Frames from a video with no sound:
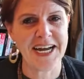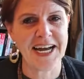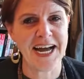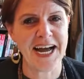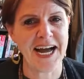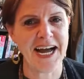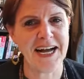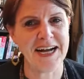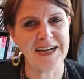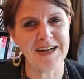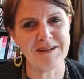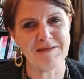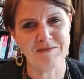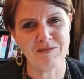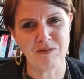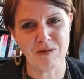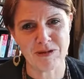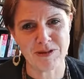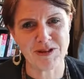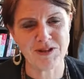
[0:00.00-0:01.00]

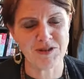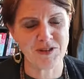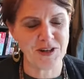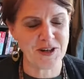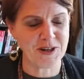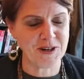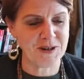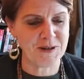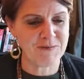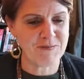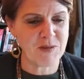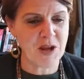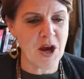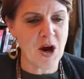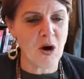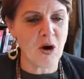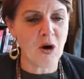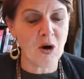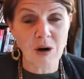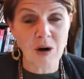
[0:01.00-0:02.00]
was for you.
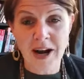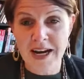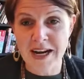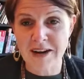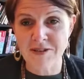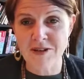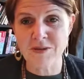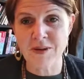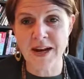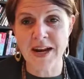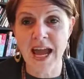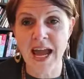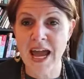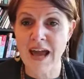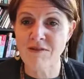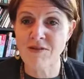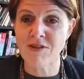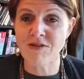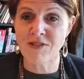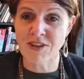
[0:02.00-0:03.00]
All right, everyone,
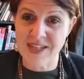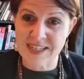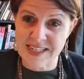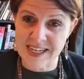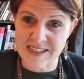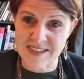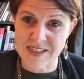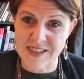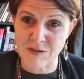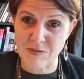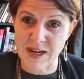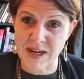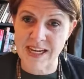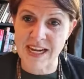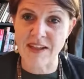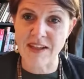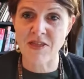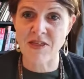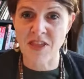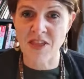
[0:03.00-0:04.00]
have a fantastic
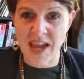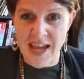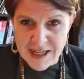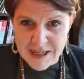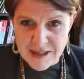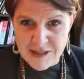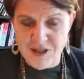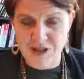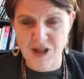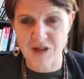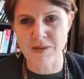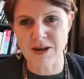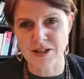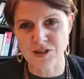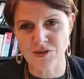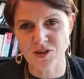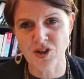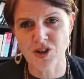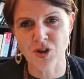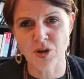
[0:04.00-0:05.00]
weekend. Thank you so much
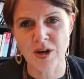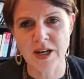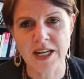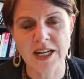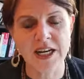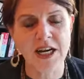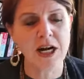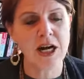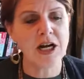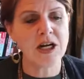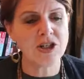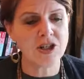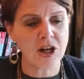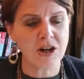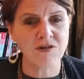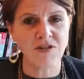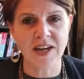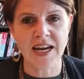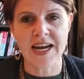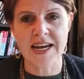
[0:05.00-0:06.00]
for joining.
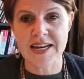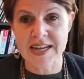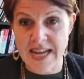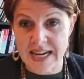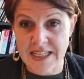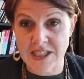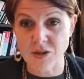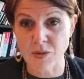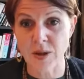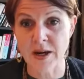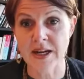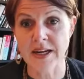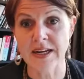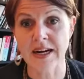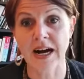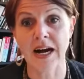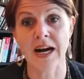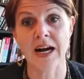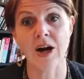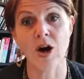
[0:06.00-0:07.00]
Don't forget, next week
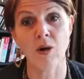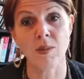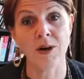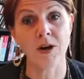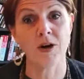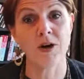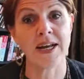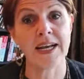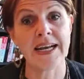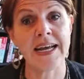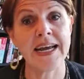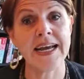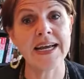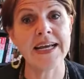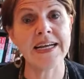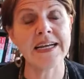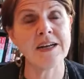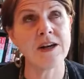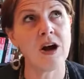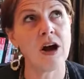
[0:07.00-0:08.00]
I'll be on
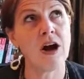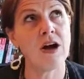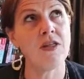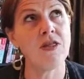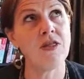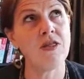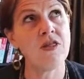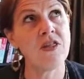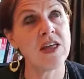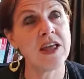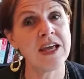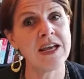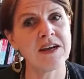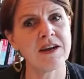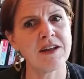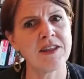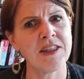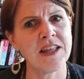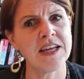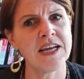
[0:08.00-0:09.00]
again. I think
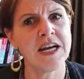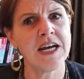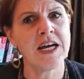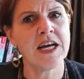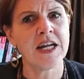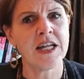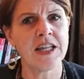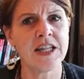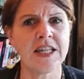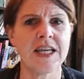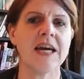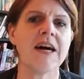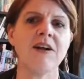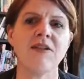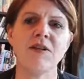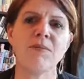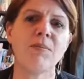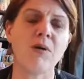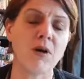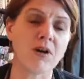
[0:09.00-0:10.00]
on
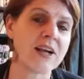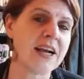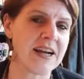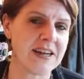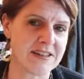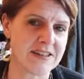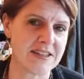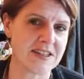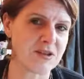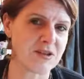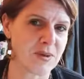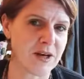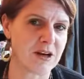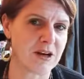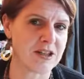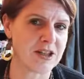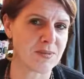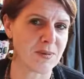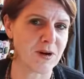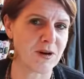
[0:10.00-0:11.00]
the podcast this week
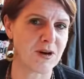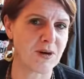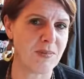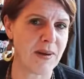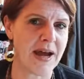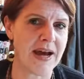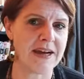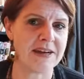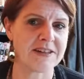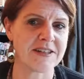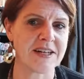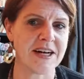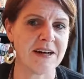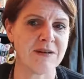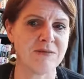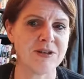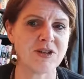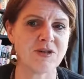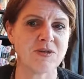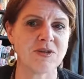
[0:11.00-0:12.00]
I spoke
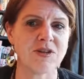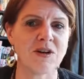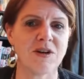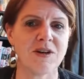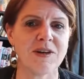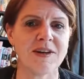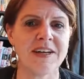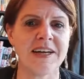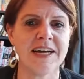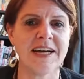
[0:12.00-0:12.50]
about, which was on